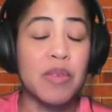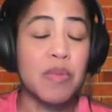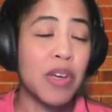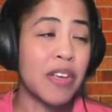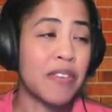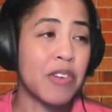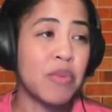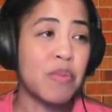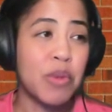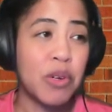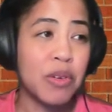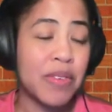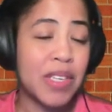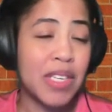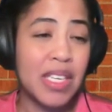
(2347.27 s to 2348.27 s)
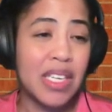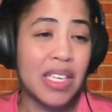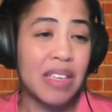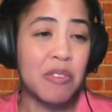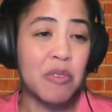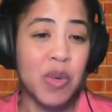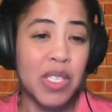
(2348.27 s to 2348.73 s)
if a movie
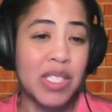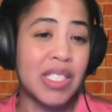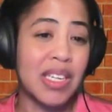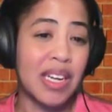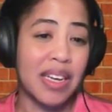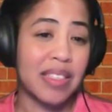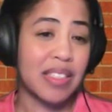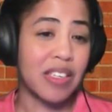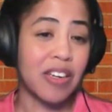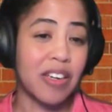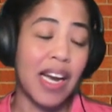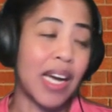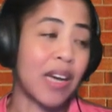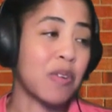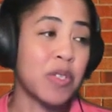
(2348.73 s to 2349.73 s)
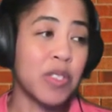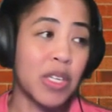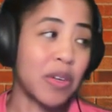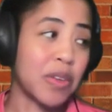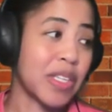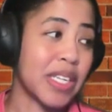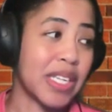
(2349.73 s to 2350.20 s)
wins an Oscar, I will
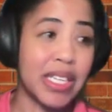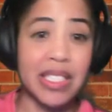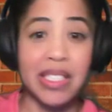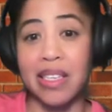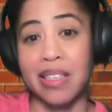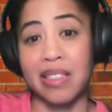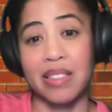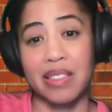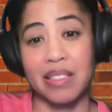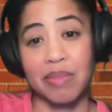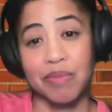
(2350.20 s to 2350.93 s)
know that it exists.